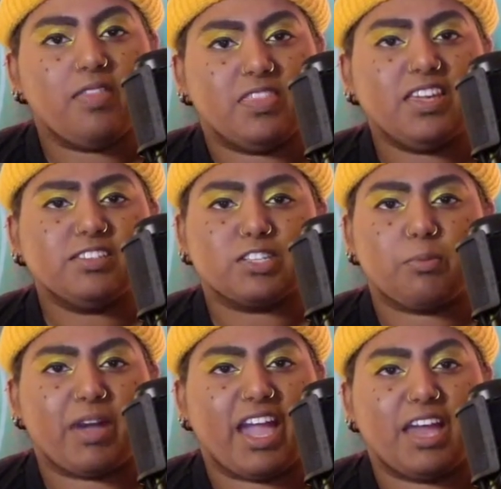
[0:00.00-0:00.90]
And these
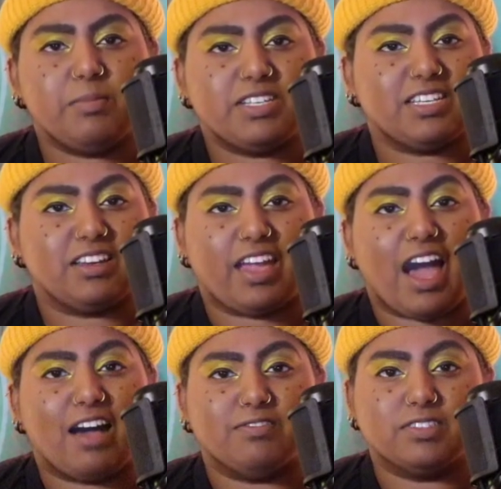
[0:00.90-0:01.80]
are my Edmonton
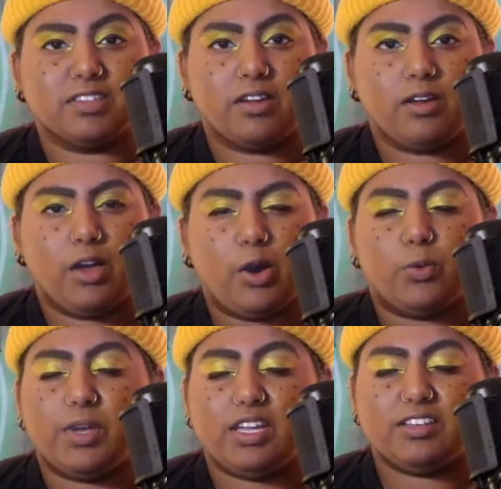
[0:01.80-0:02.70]
calves,
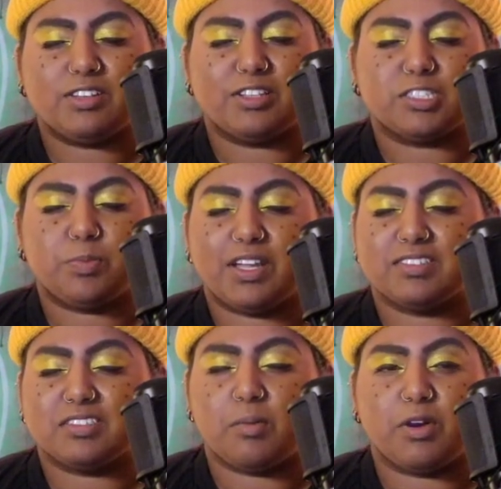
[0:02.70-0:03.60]
weaned on
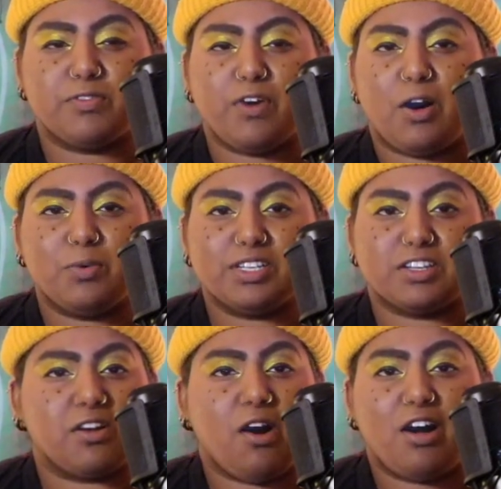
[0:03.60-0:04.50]
spring, summer, fall,
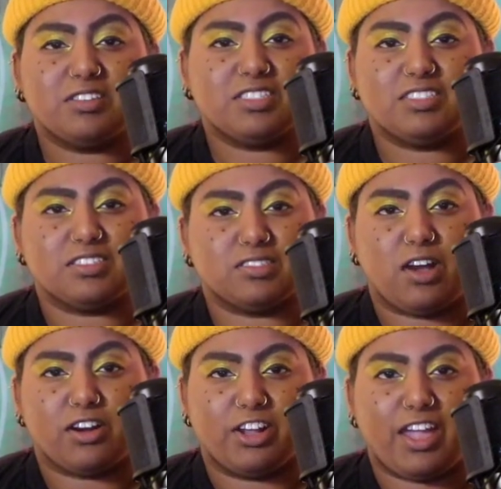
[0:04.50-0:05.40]
winter, all-season
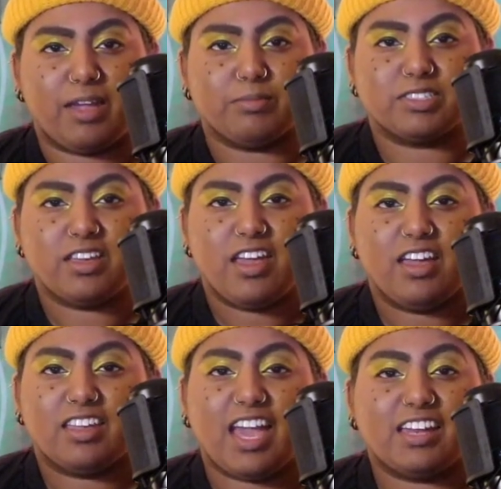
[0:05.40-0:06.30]
soccer games,
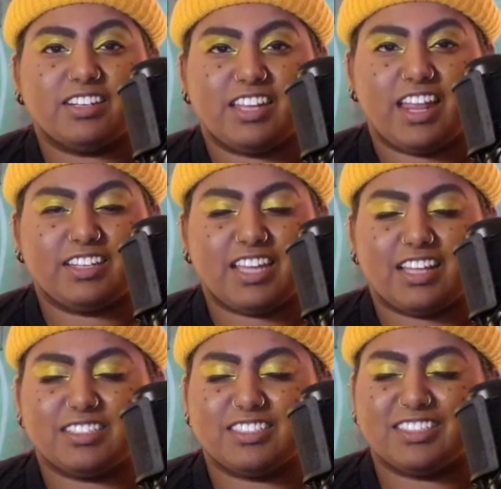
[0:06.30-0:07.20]
Canada Day
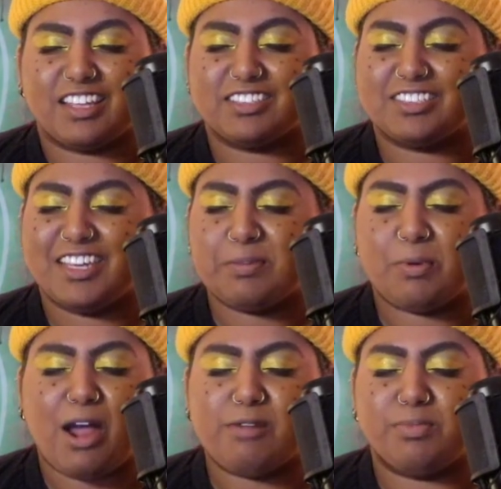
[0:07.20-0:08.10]
dances, and
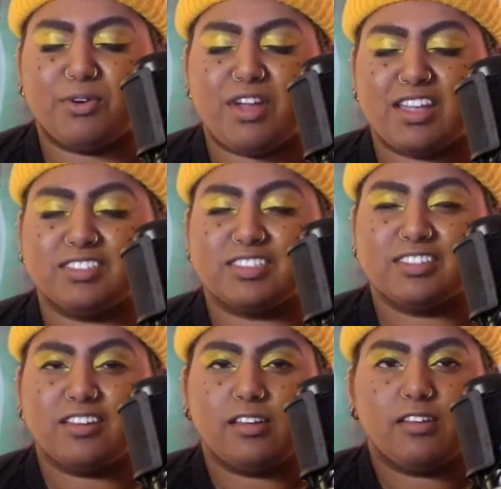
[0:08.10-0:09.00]
Sikh pride
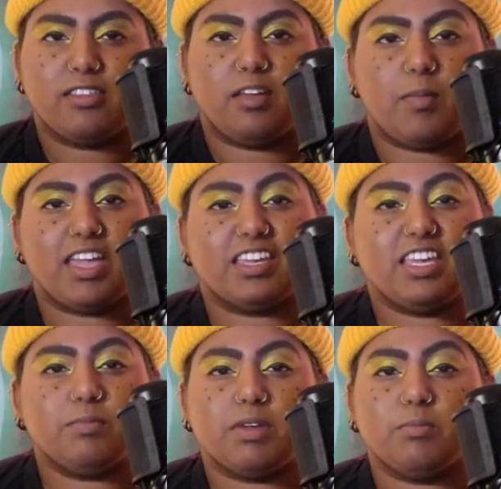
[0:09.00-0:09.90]
parades. They may
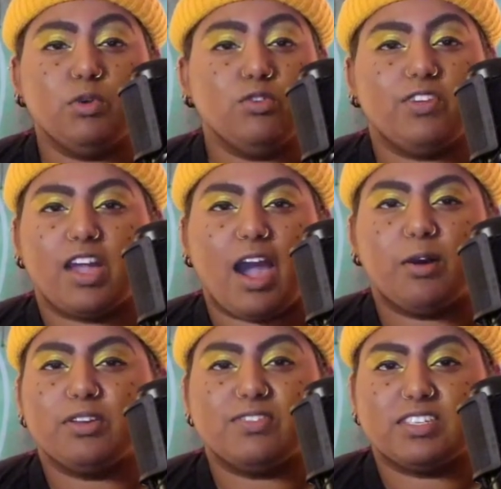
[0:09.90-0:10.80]
keep me moving
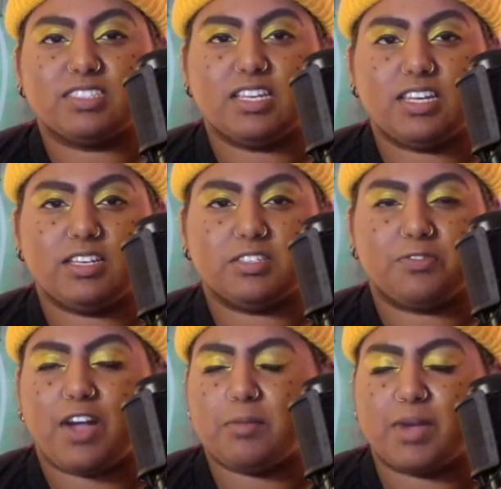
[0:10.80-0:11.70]
out of the city
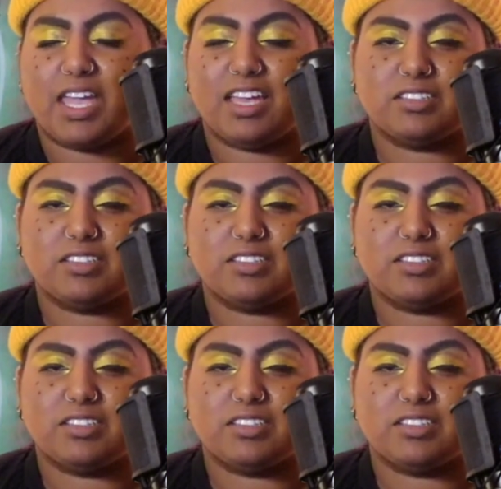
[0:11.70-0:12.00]
to find my